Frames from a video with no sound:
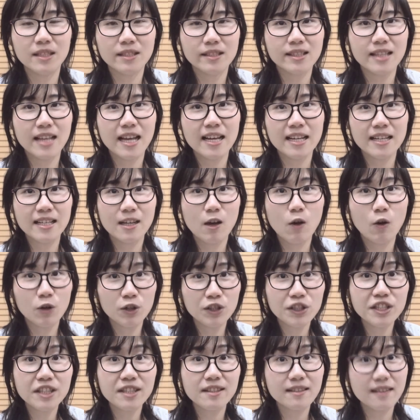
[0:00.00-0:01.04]
because I
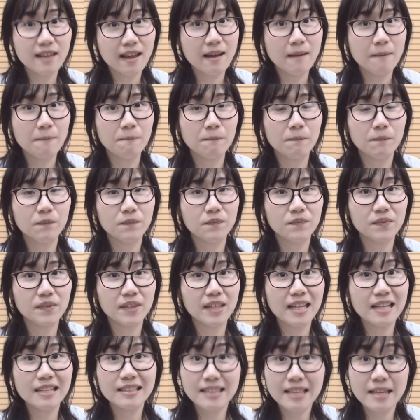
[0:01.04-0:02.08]
ordered them
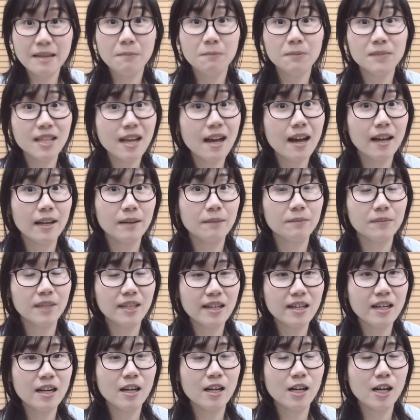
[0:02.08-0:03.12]
same time,
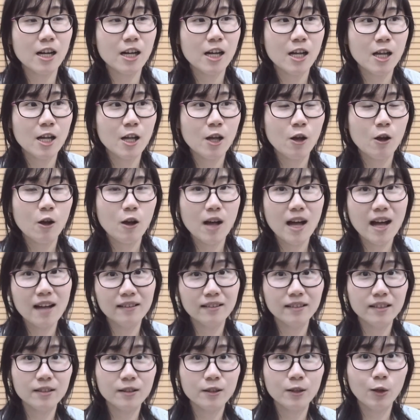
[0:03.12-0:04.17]
they are
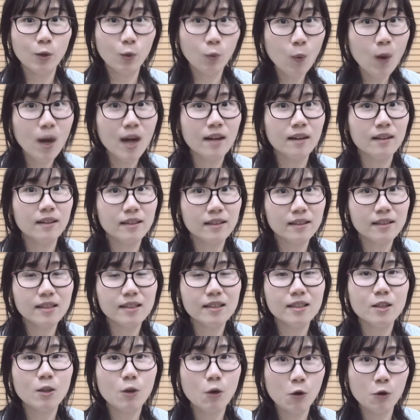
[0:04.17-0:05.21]
under one
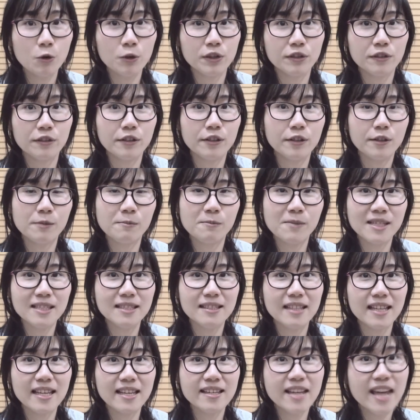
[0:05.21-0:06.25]
order,
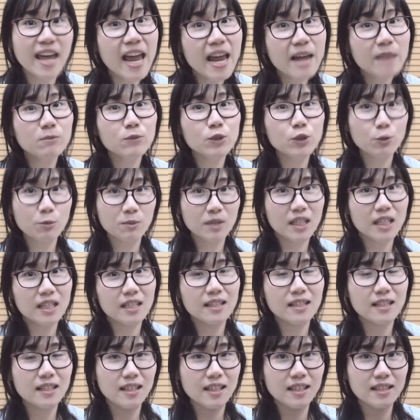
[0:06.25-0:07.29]
but they came to
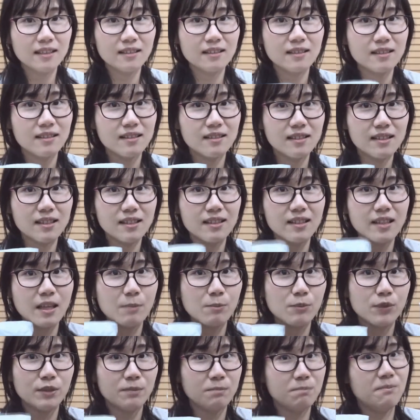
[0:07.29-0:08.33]
me in these
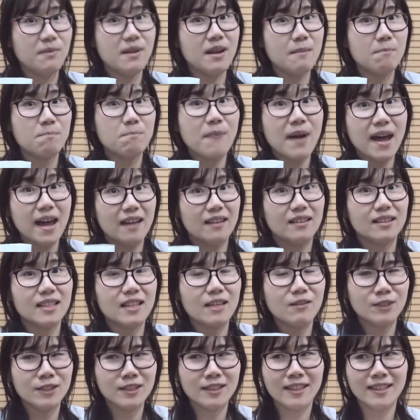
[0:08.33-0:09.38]
separate bags.
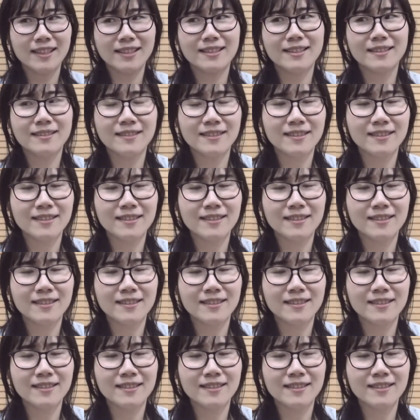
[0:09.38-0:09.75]
I was like,